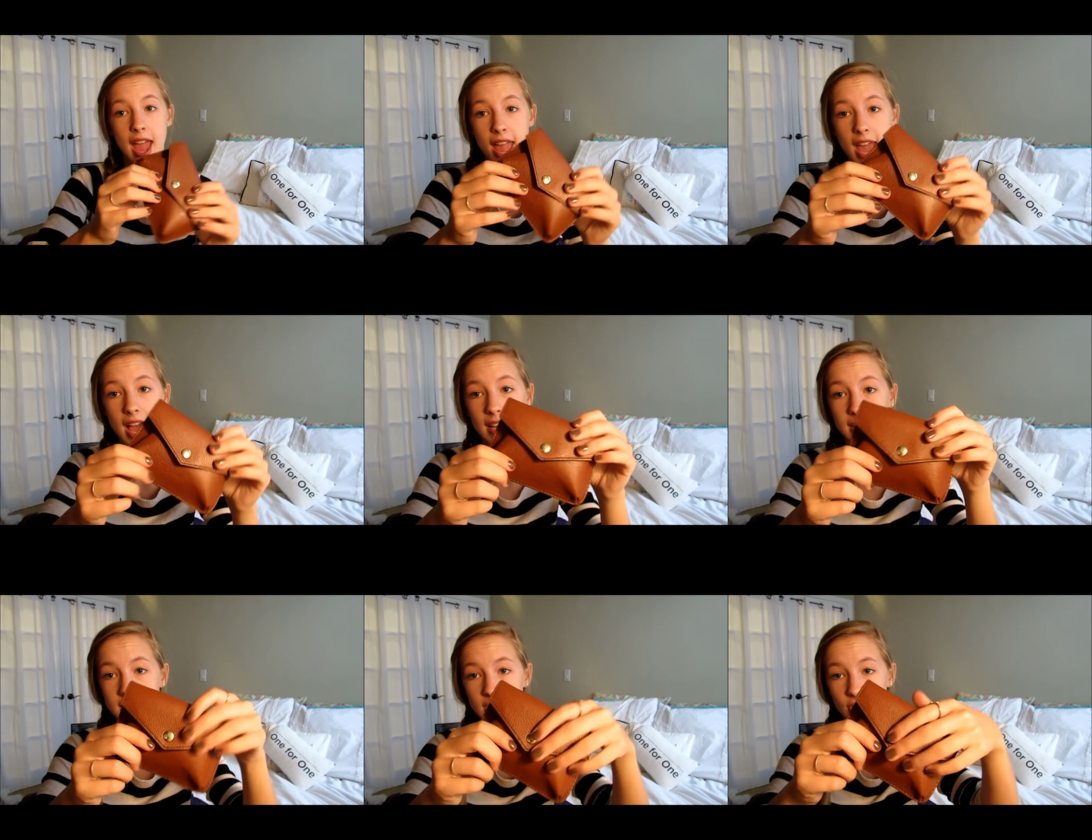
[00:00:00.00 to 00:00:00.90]

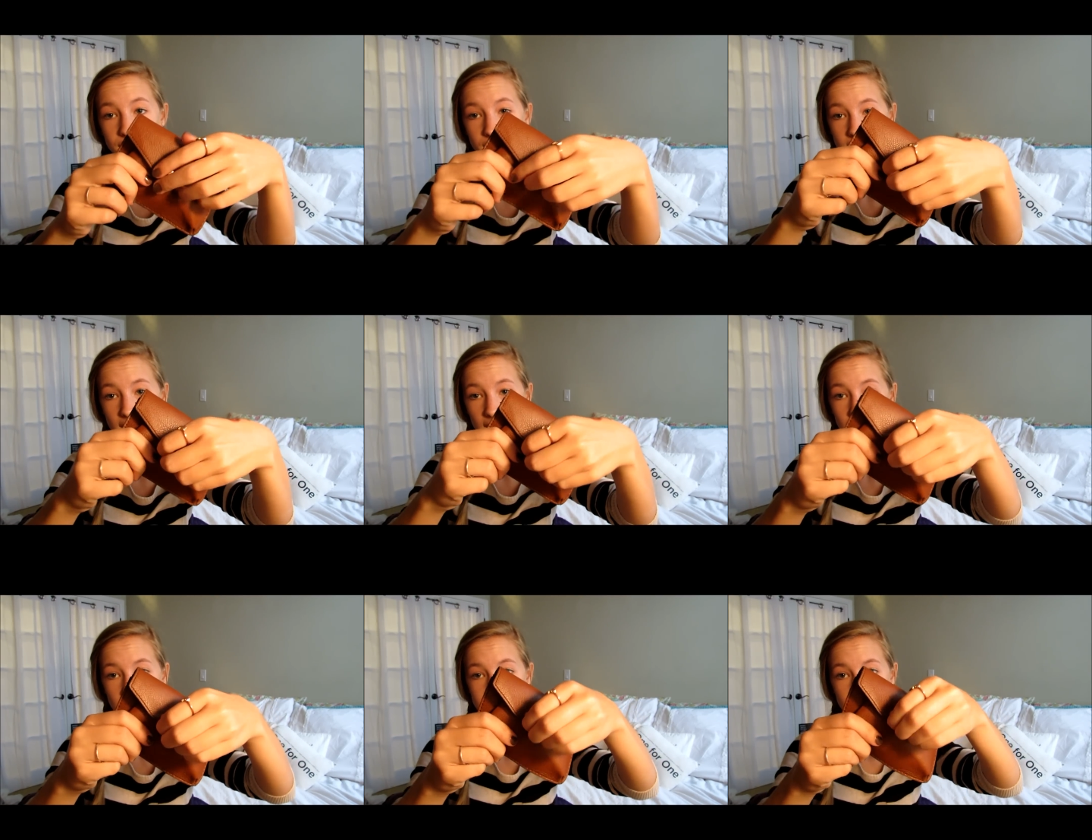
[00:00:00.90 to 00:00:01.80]
And it just looks like
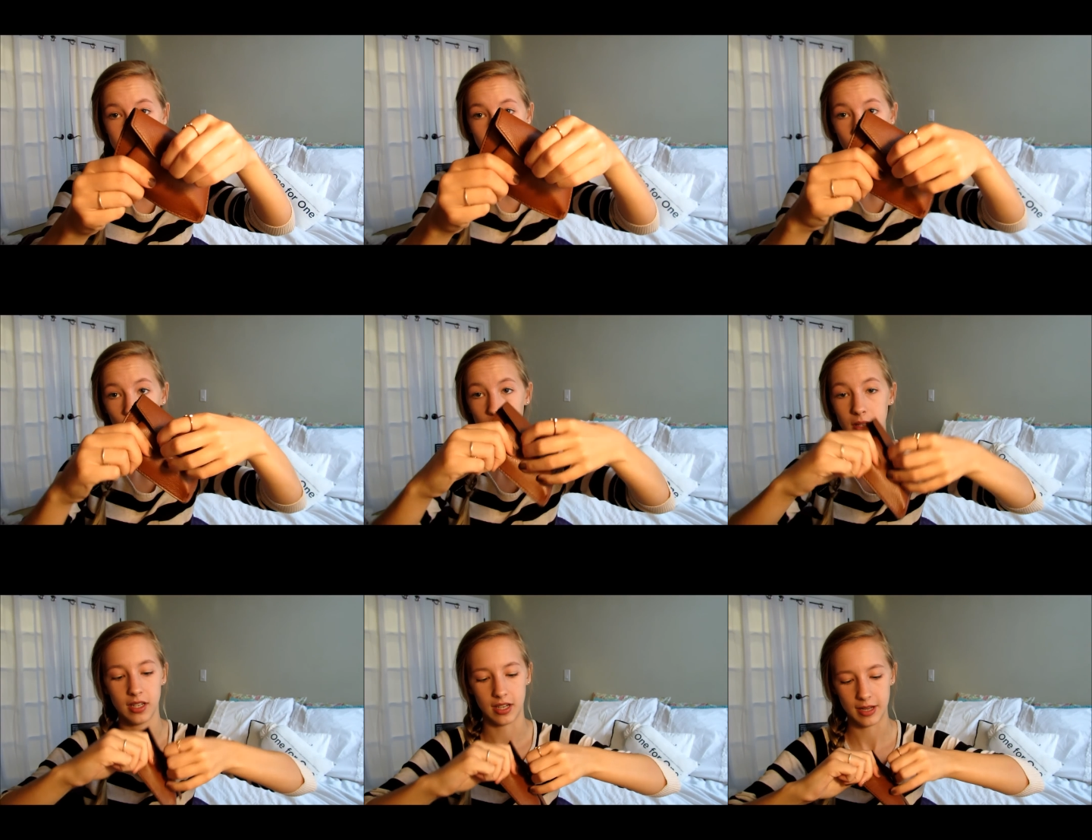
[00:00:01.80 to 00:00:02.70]
this, and you
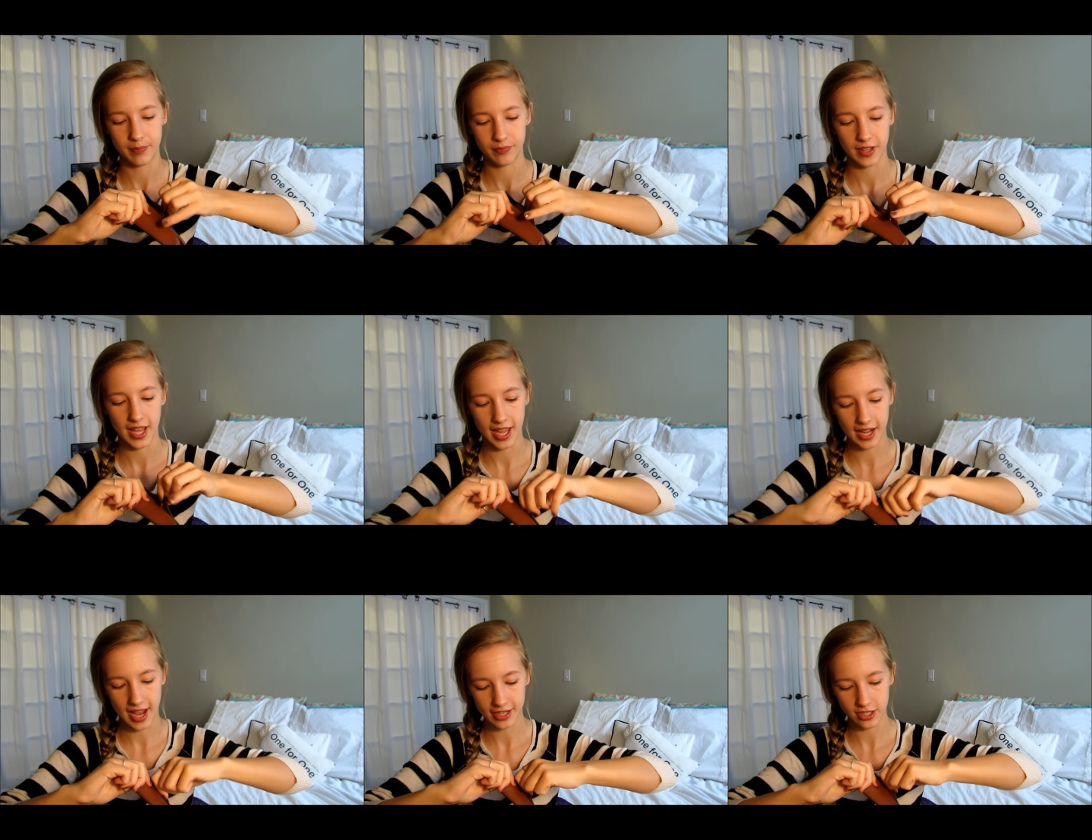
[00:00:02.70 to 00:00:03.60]
open it up,
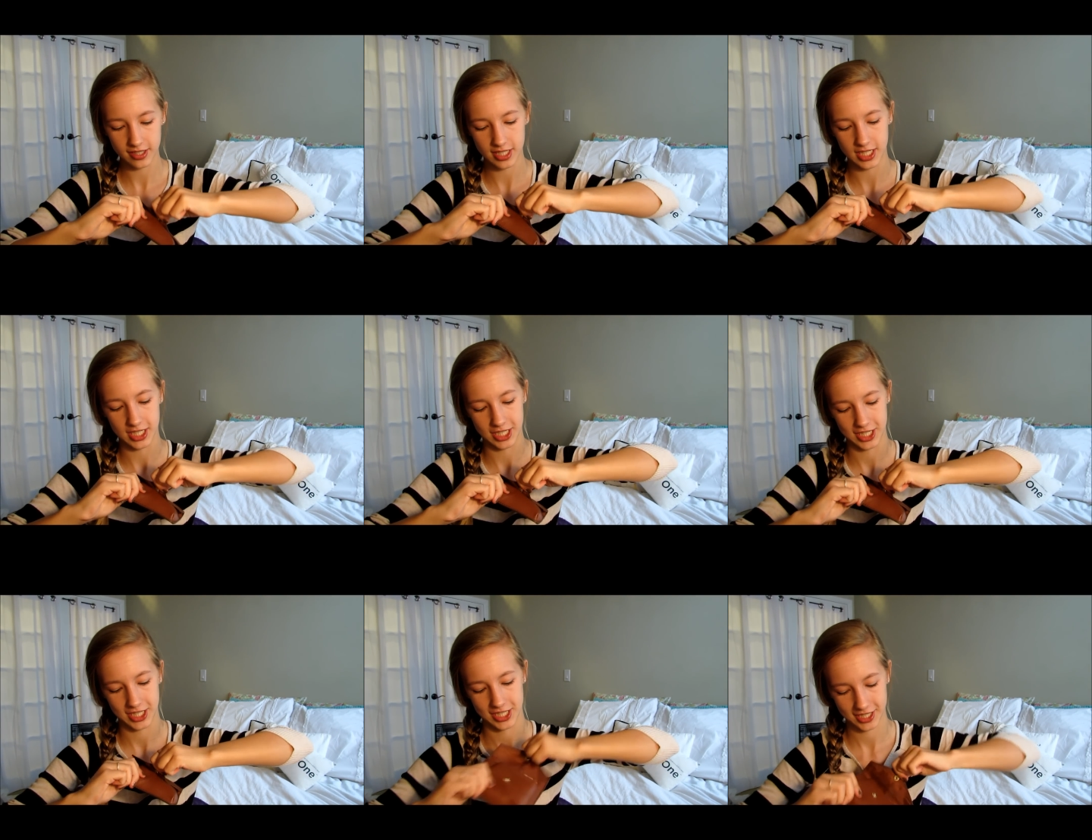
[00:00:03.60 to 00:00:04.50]
and
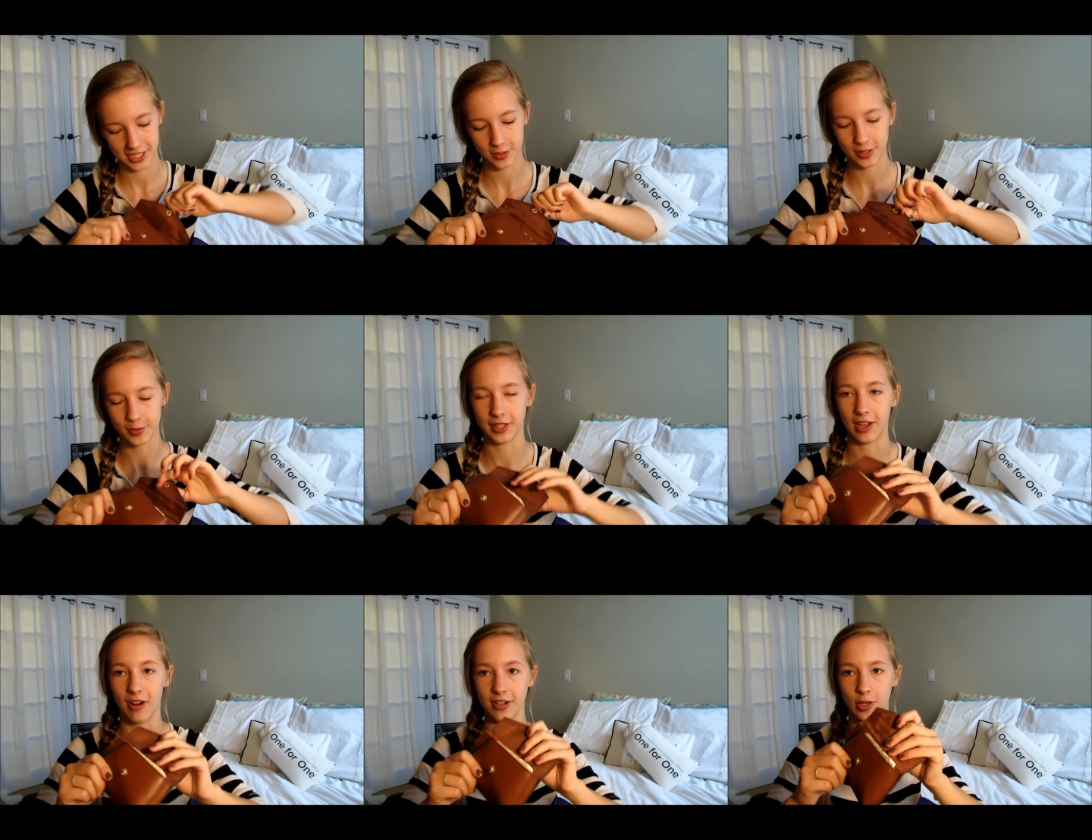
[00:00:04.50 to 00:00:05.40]
it's always really
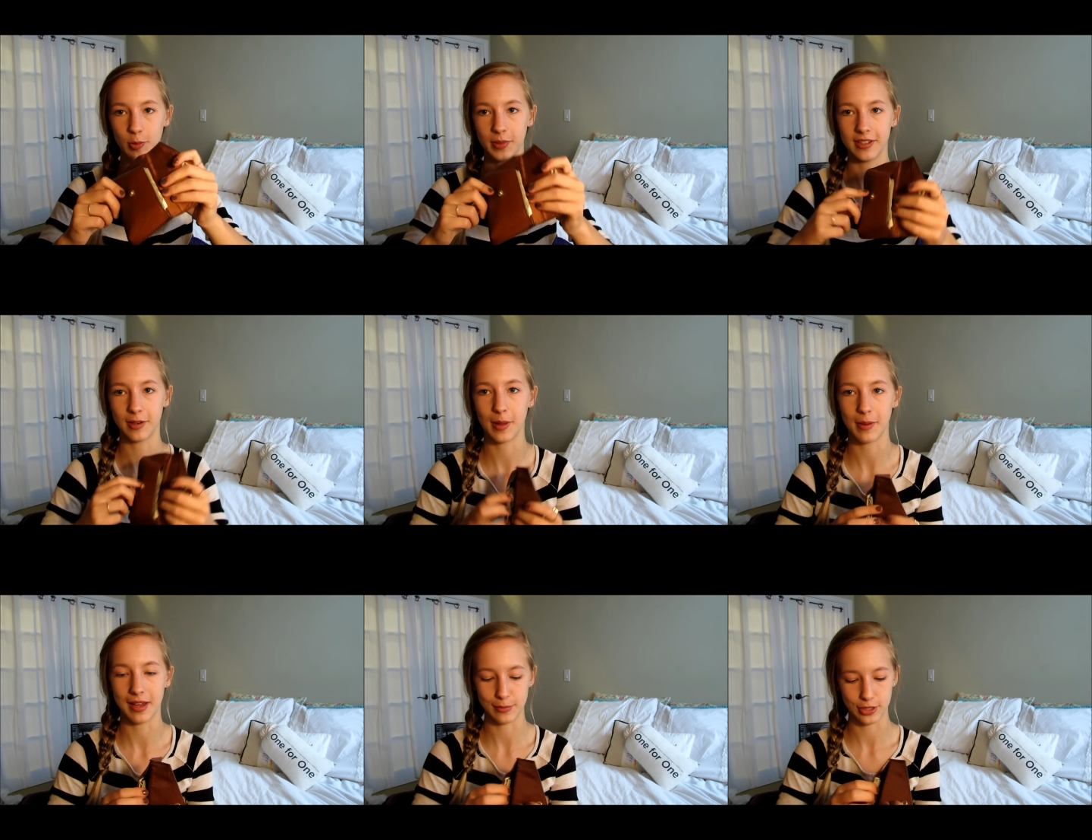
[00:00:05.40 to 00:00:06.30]
hard to open, or
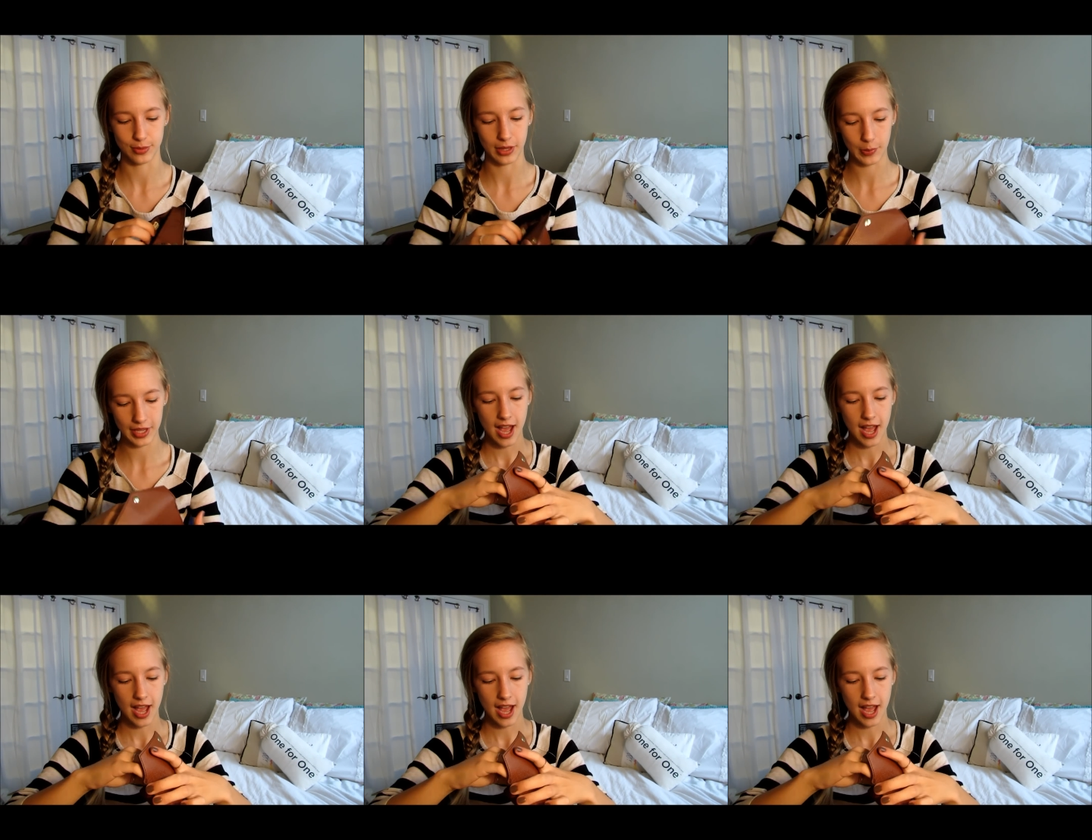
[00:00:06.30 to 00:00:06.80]
maybe I'm just really weak.